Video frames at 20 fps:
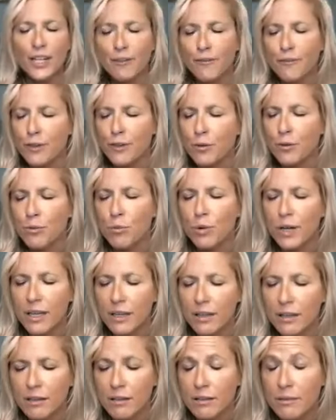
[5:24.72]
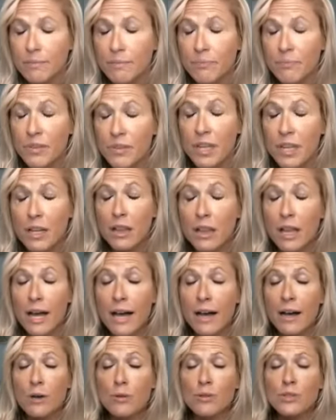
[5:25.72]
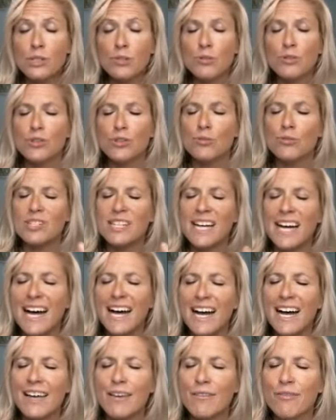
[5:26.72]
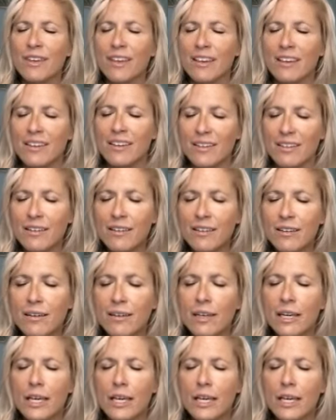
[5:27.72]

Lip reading: if you will, that allows you to dive in.